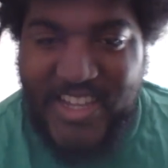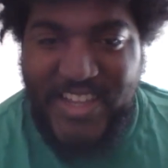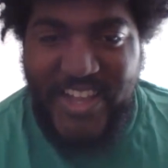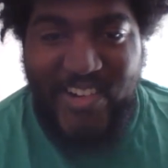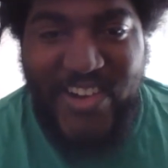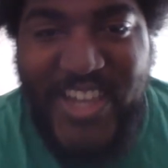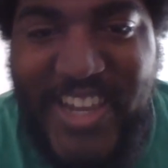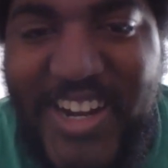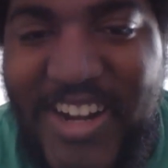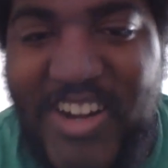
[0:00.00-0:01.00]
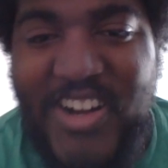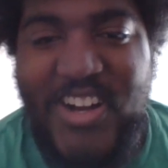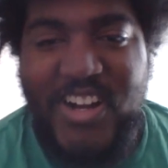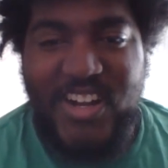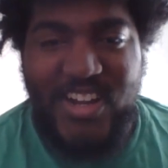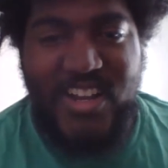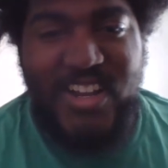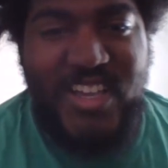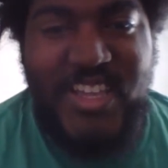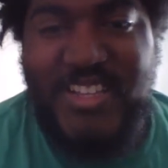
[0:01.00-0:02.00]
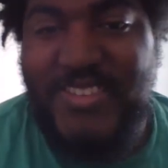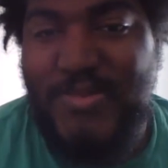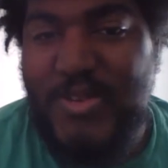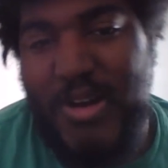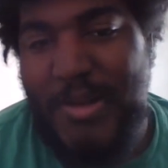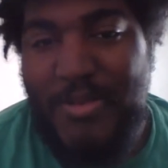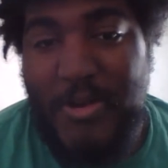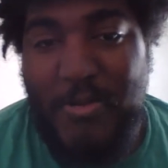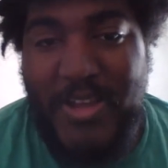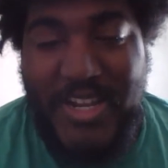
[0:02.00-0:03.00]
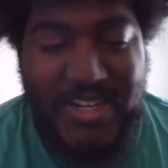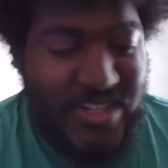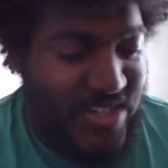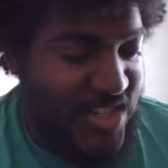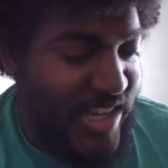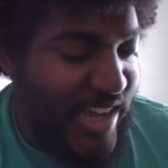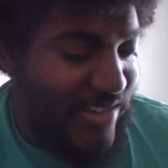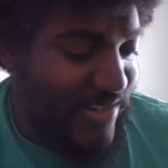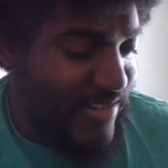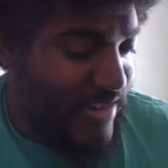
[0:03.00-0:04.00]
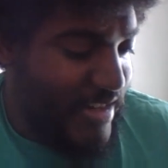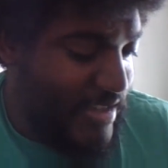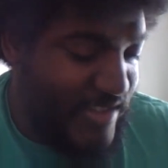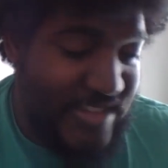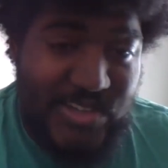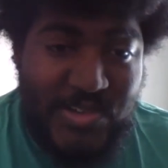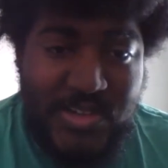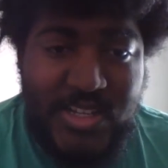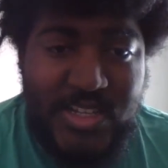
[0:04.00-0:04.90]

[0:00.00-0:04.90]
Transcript: that are here and subscribed already to this channel. So,